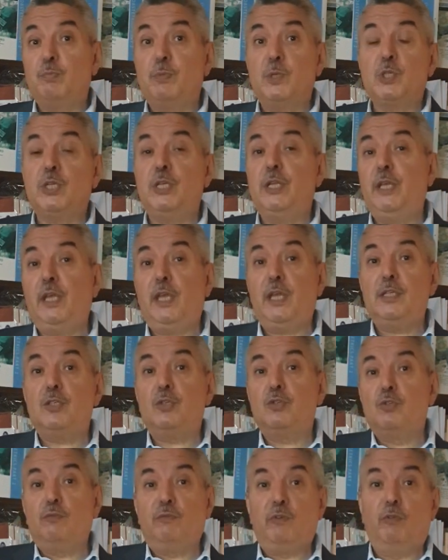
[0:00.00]
especially in
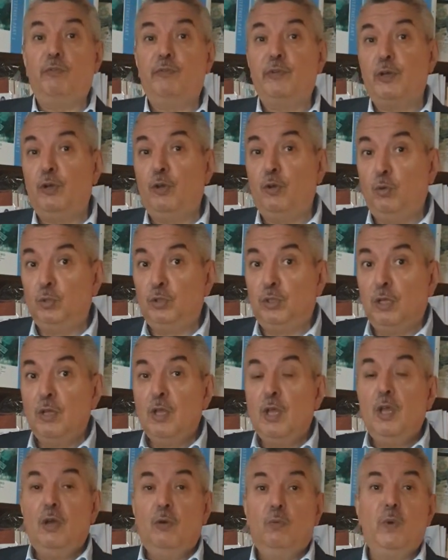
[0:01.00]
cases of
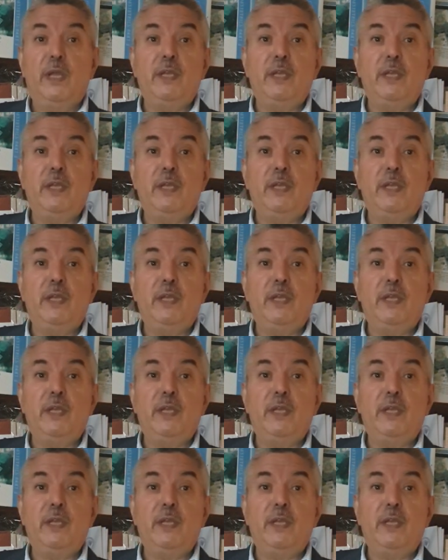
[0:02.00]
overload.